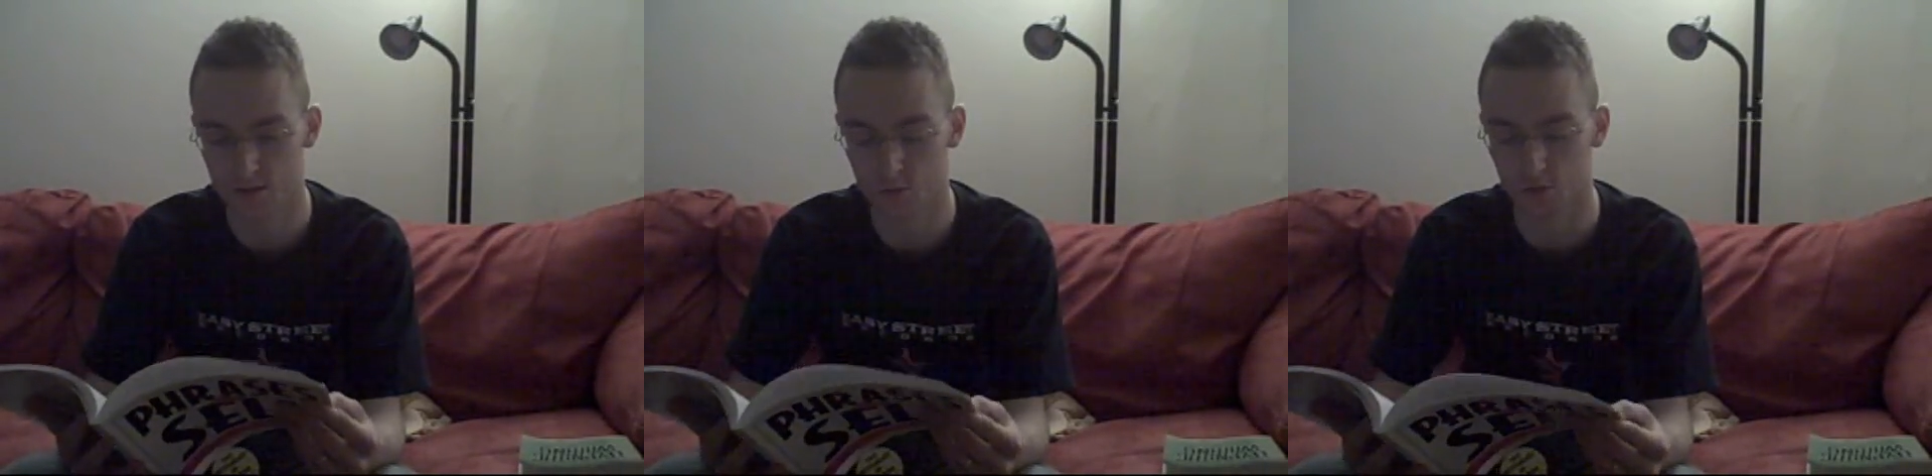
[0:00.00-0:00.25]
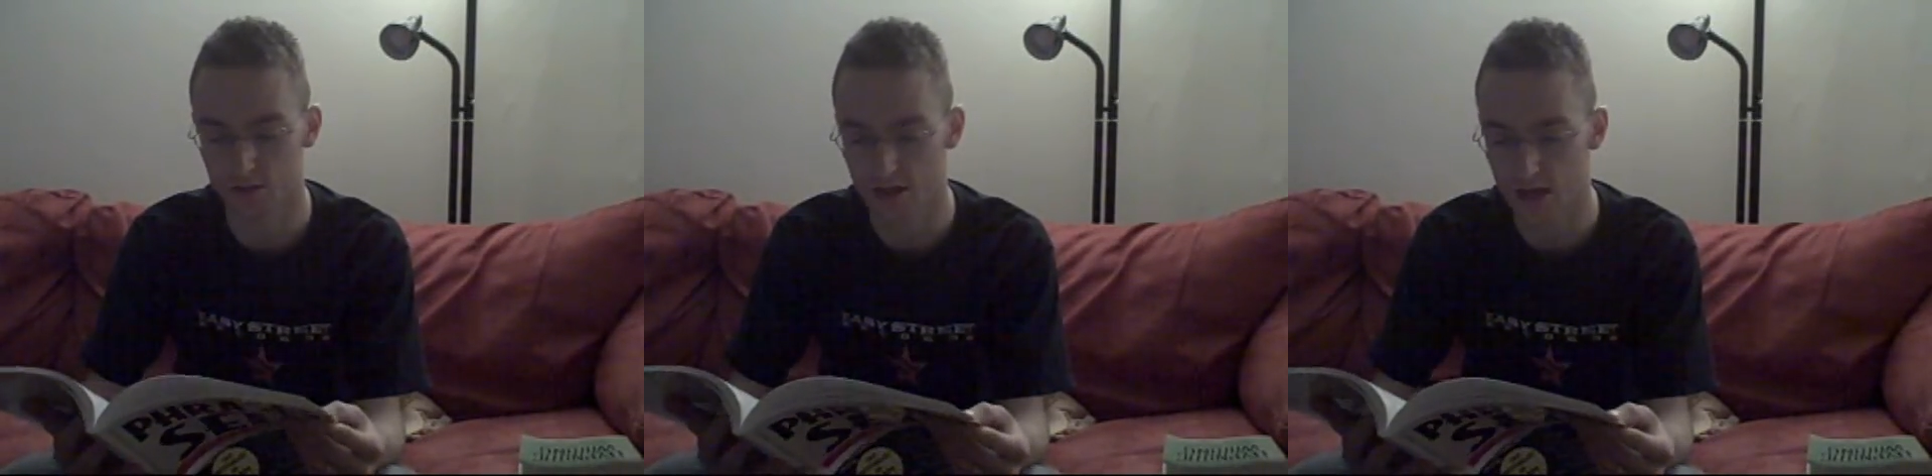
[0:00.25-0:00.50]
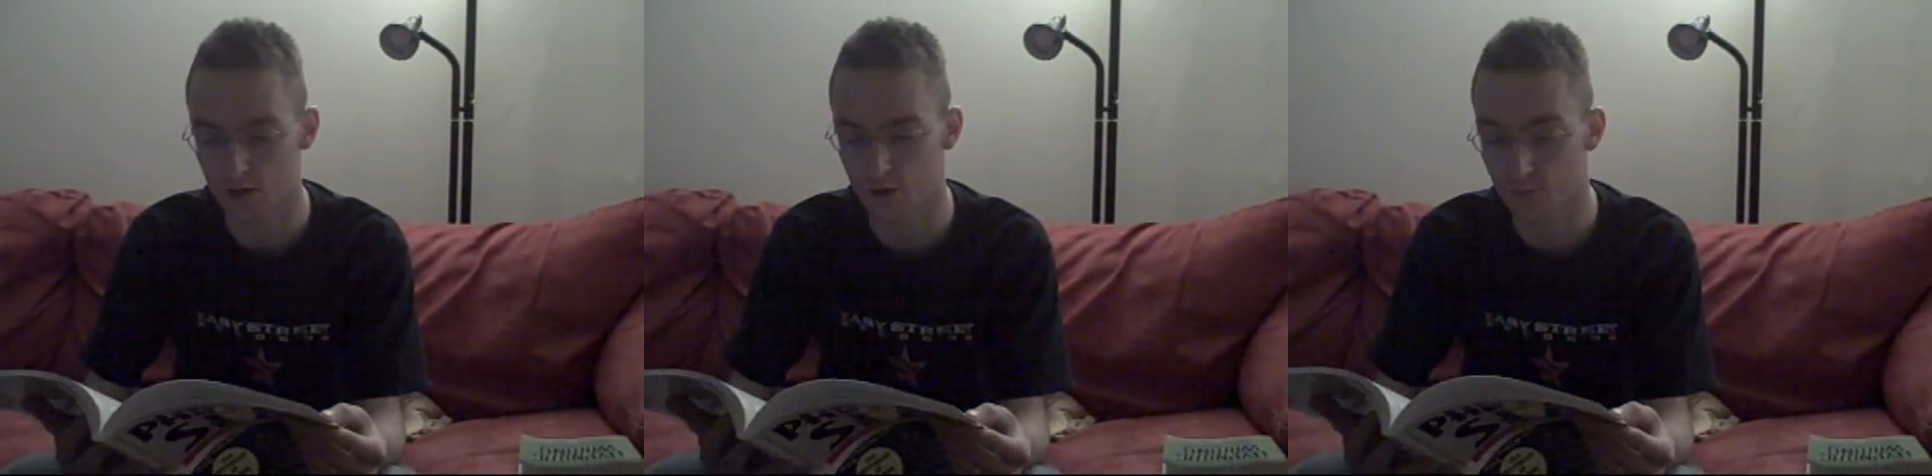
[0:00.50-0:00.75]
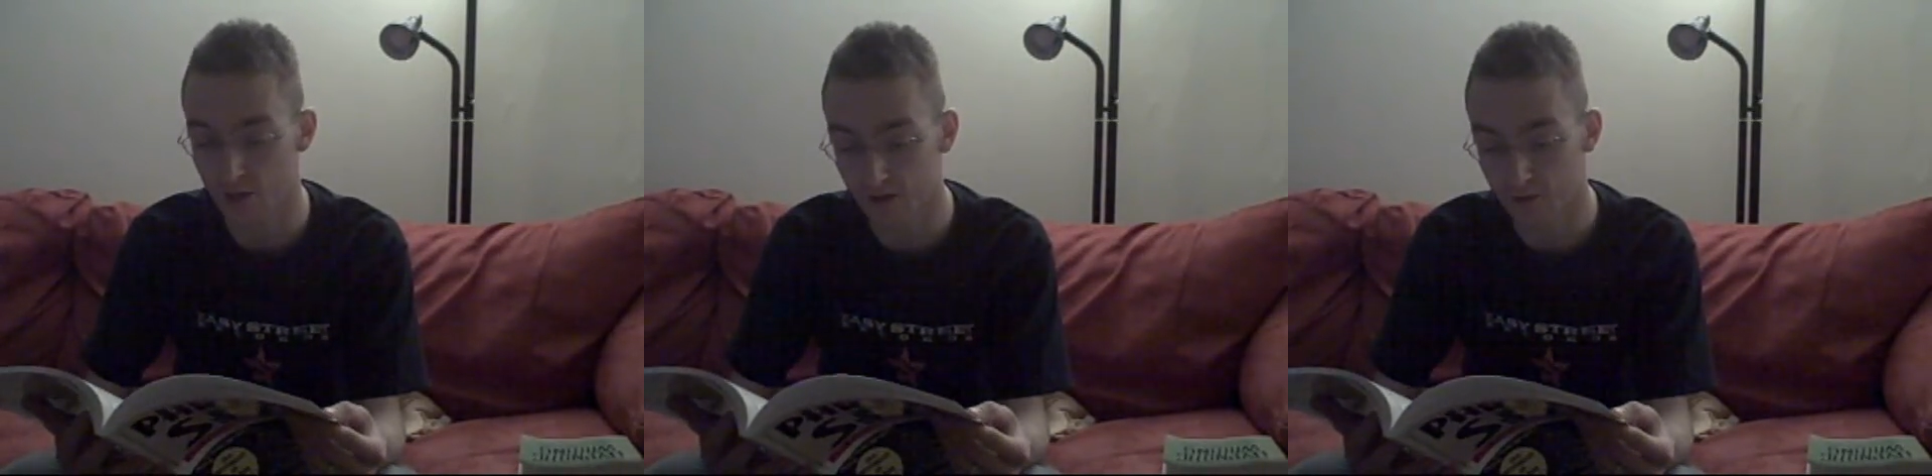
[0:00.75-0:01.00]
This will take
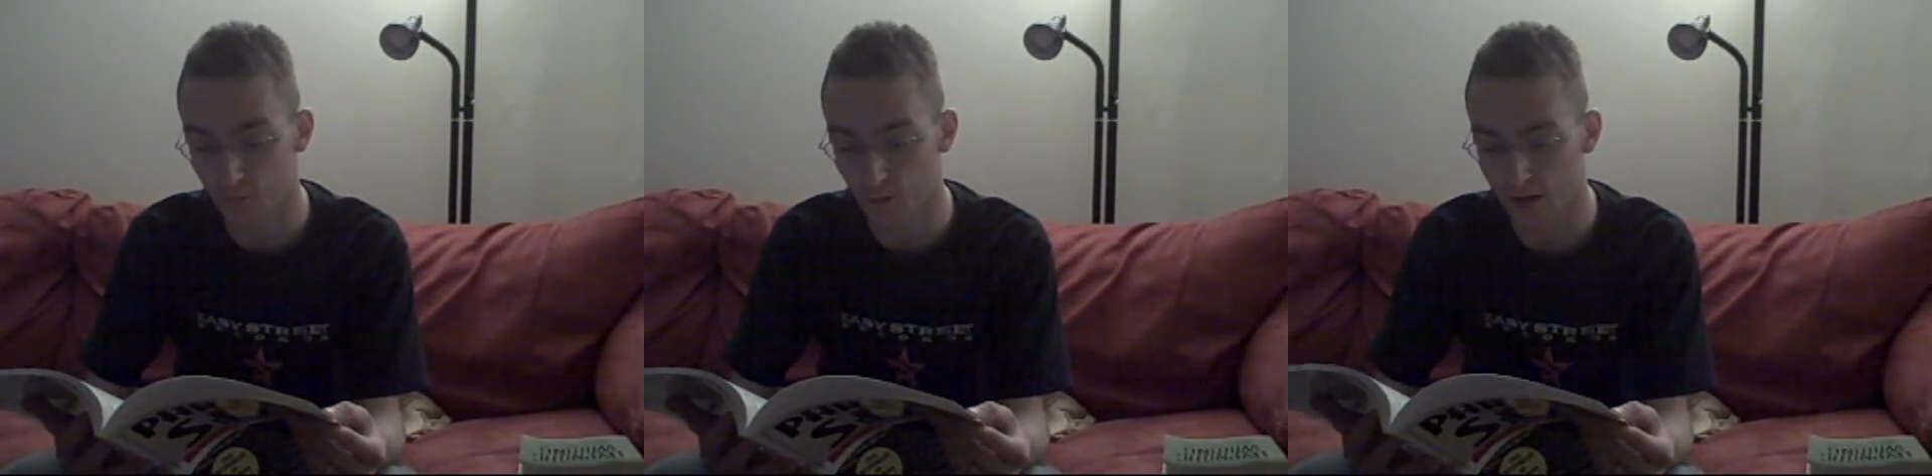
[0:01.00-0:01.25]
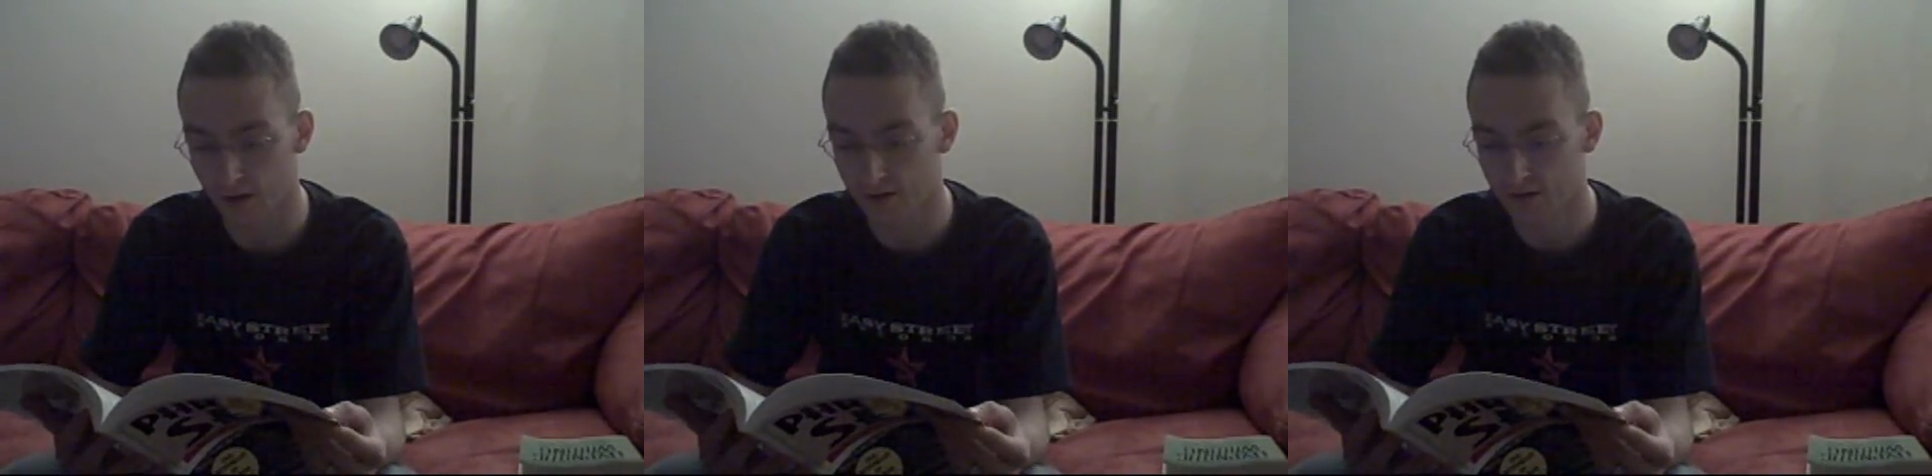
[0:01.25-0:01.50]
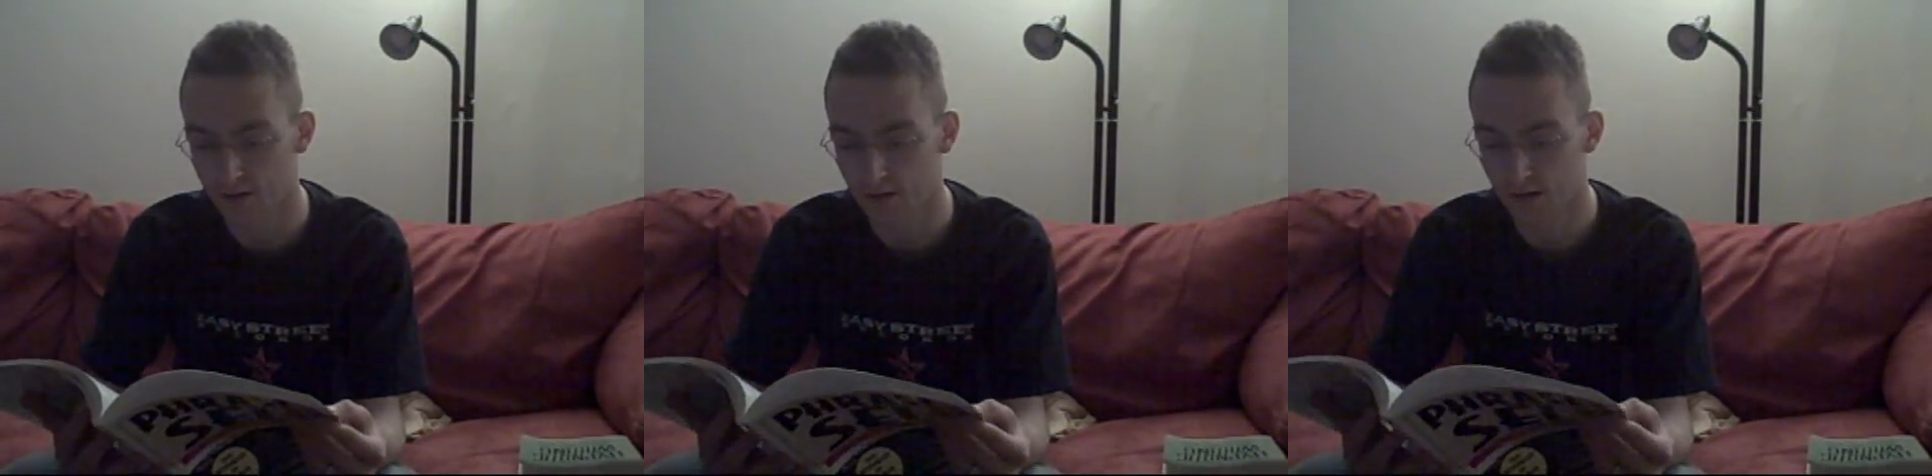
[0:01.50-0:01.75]
your breath away.